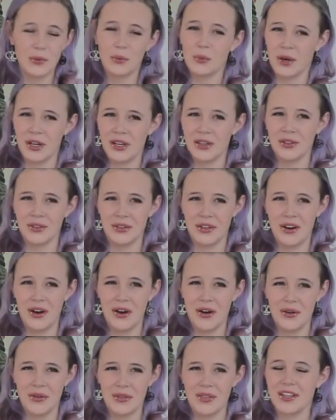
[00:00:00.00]
We all
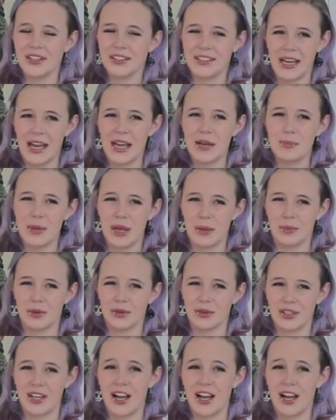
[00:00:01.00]
know that gay people